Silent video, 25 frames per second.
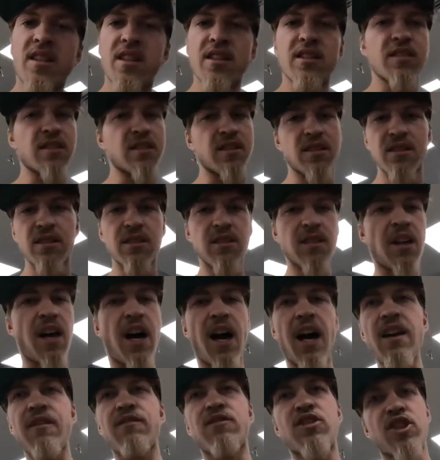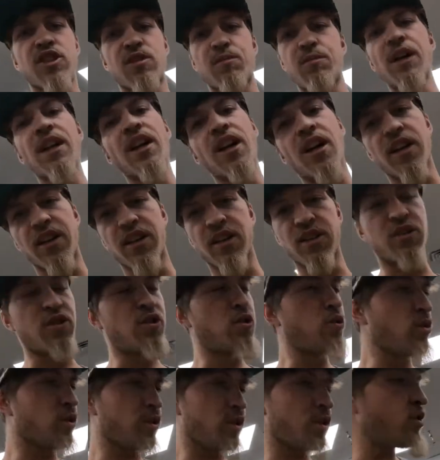because I have just been on a
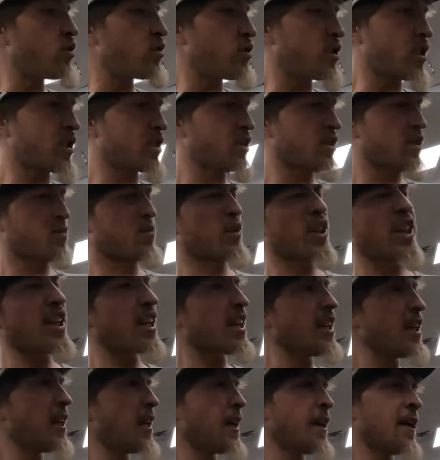tool losing spree.